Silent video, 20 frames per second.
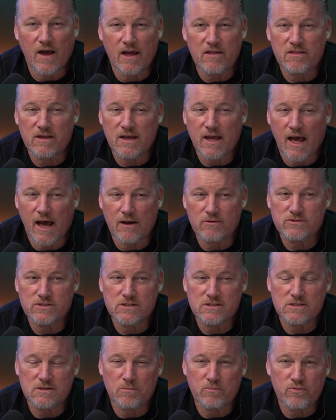I think
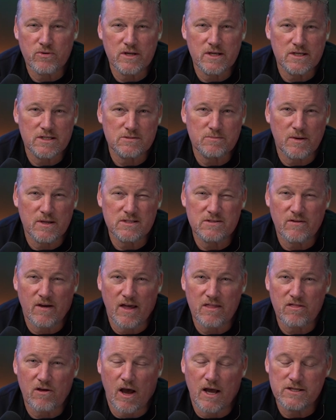houses are pretty expensive.
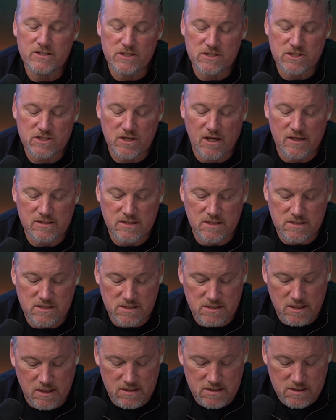I just saw
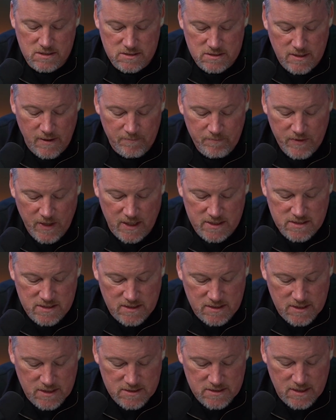a
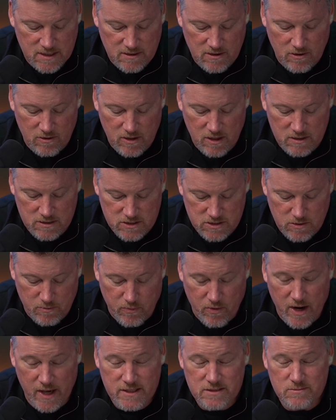statistic though that
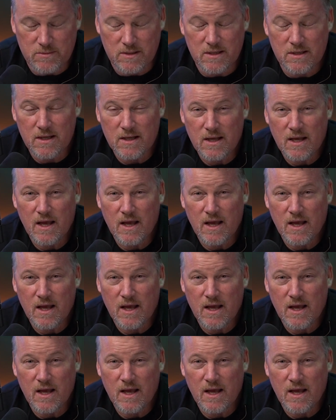surprised me